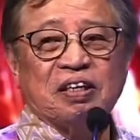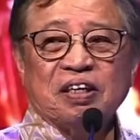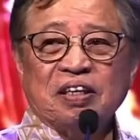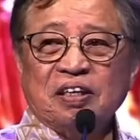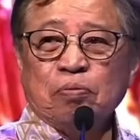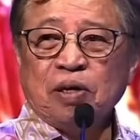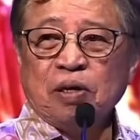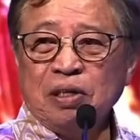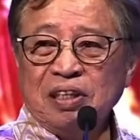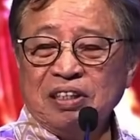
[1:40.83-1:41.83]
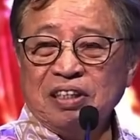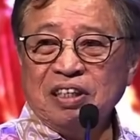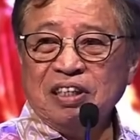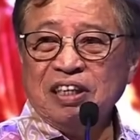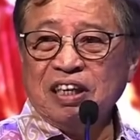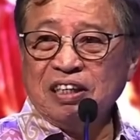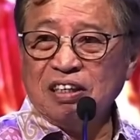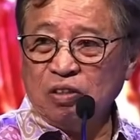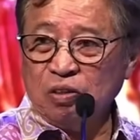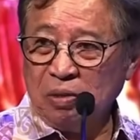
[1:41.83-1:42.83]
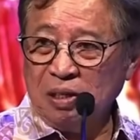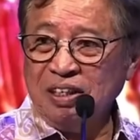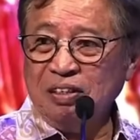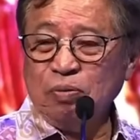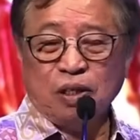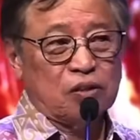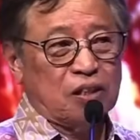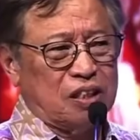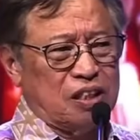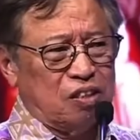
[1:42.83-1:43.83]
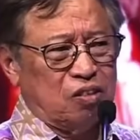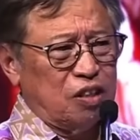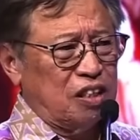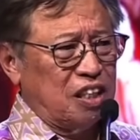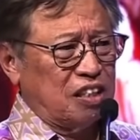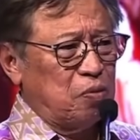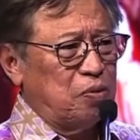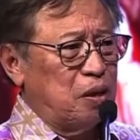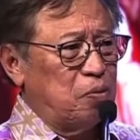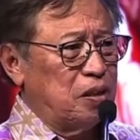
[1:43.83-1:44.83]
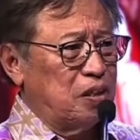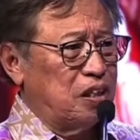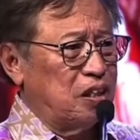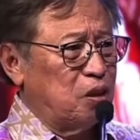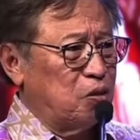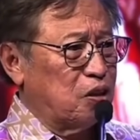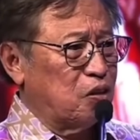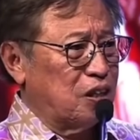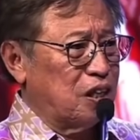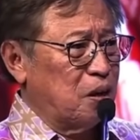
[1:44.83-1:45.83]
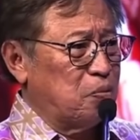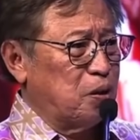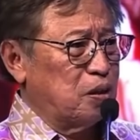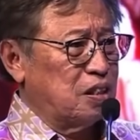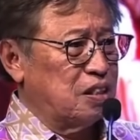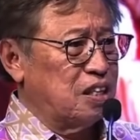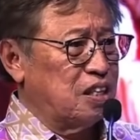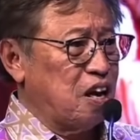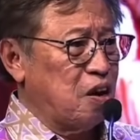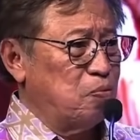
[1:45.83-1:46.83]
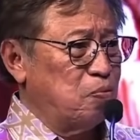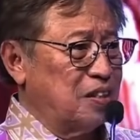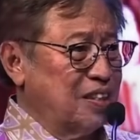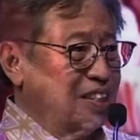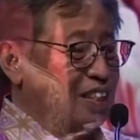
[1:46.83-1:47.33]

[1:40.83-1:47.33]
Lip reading: And the Prime Minister indicated to me, because I think during that cabinet meeting, they were talking about SEA Games.